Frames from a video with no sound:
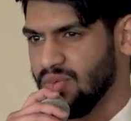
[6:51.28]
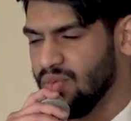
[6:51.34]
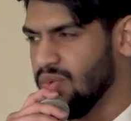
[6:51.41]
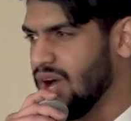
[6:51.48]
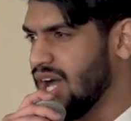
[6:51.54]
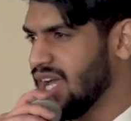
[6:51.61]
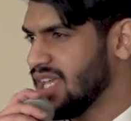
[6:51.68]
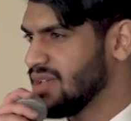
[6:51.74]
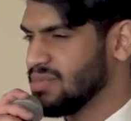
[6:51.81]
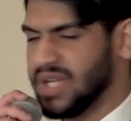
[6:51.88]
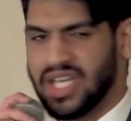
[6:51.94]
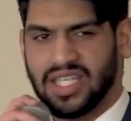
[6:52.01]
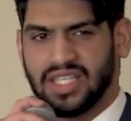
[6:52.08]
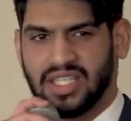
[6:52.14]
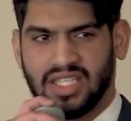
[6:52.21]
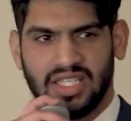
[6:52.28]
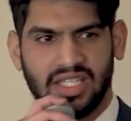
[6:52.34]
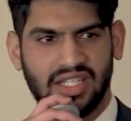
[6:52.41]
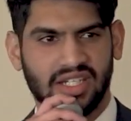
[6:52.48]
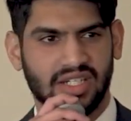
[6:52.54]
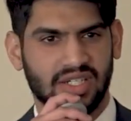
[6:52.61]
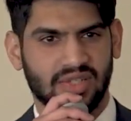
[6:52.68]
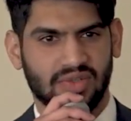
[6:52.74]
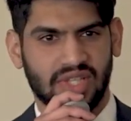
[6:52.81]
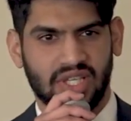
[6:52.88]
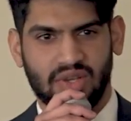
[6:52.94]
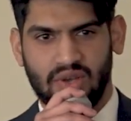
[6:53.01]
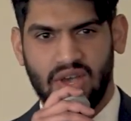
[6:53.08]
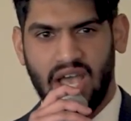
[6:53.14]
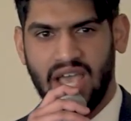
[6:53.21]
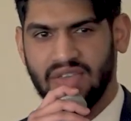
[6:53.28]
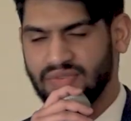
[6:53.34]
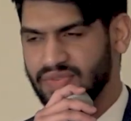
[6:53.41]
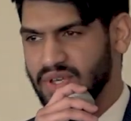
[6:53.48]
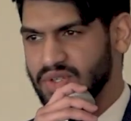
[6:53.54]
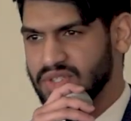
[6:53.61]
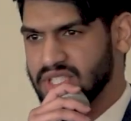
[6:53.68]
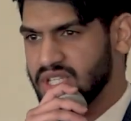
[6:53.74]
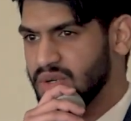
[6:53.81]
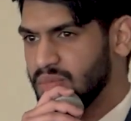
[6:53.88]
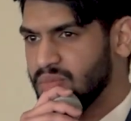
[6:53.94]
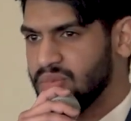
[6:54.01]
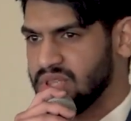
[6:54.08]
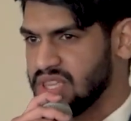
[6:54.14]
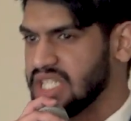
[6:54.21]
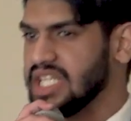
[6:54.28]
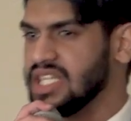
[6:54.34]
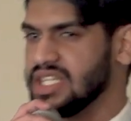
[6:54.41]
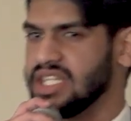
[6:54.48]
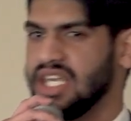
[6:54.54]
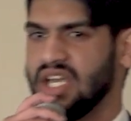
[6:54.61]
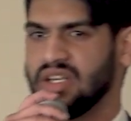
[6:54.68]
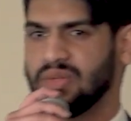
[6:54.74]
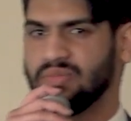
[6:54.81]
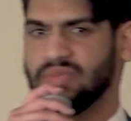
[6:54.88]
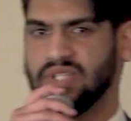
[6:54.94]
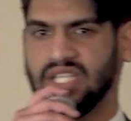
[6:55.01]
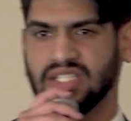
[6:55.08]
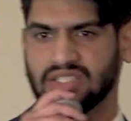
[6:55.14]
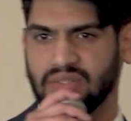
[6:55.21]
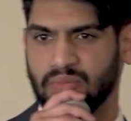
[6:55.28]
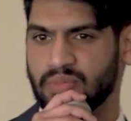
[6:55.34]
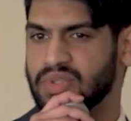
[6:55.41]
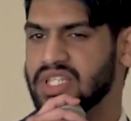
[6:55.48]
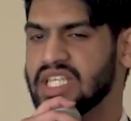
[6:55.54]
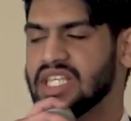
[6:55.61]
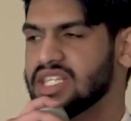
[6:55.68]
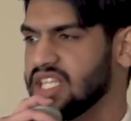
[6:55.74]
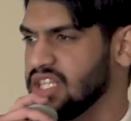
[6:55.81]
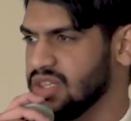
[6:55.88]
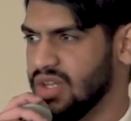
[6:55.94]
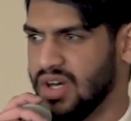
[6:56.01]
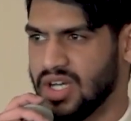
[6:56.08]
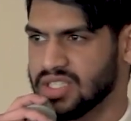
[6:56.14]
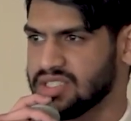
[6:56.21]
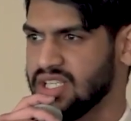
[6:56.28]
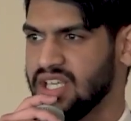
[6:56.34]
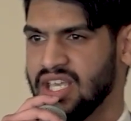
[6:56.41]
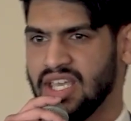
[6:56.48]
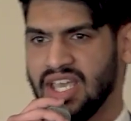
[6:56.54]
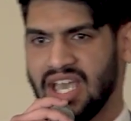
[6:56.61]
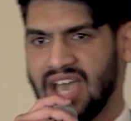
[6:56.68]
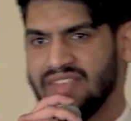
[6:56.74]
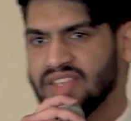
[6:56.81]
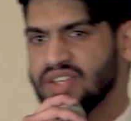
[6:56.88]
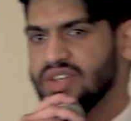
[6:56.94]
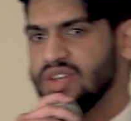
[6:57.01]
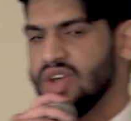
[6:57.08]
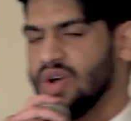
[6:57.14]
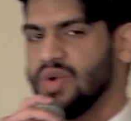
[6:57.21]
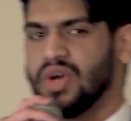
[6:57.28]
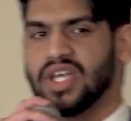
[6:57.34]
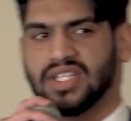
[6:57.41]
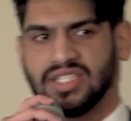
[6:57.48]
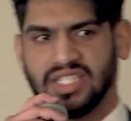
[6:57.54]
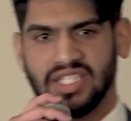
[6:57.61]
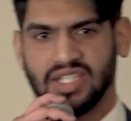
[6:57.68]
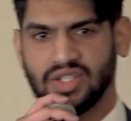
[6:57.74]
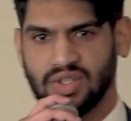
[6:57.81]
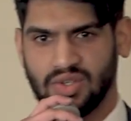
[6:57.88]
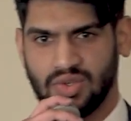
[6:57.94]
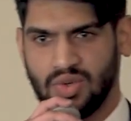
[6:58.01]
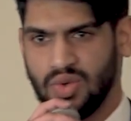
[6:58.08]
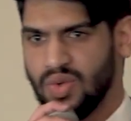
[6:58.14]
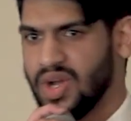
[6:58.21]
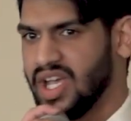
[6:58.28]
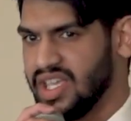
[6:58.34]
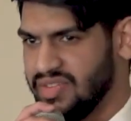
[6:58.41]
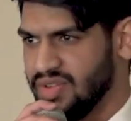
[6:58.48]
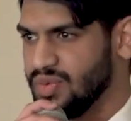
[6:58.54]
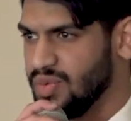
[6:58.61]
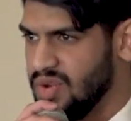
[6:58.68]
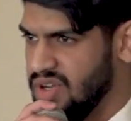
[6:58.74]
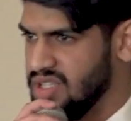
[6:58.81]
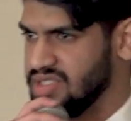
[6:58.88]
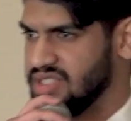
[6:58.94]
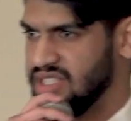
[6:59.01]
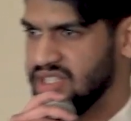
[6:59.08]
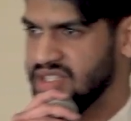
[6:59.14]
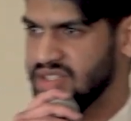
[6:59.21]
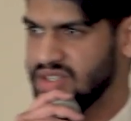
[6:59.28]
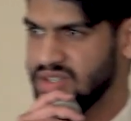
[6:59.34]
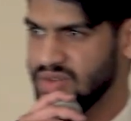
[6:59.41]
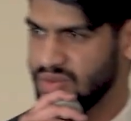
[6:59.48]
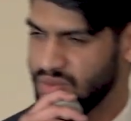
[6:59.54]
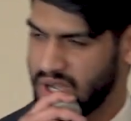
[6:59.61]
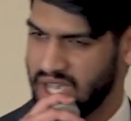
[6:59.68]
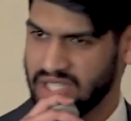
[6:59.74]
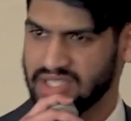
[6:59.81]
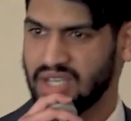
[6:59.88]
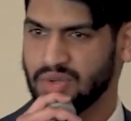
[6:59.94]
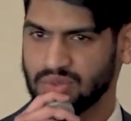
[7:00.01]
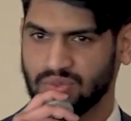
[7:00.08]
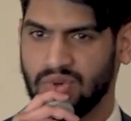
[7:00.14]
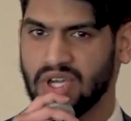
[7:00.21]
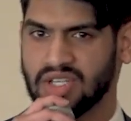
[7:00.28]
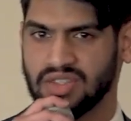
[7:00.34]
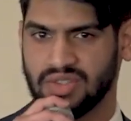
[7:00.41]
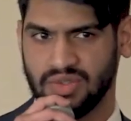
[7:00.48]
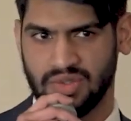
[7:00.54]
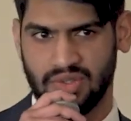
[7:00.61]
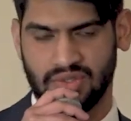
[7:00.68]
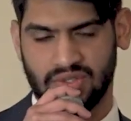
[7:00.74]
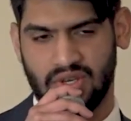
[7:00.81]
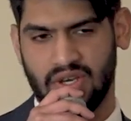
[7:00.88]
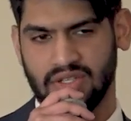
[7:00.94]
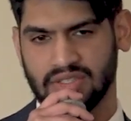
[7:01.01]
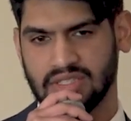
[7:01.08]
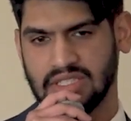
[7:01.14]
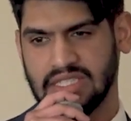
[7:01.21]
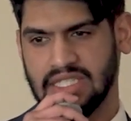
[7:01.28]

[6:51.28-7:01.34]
Why am I here? Like, I felt completely out of place, completely lost, having no idea who I even was as I was walking through those halls.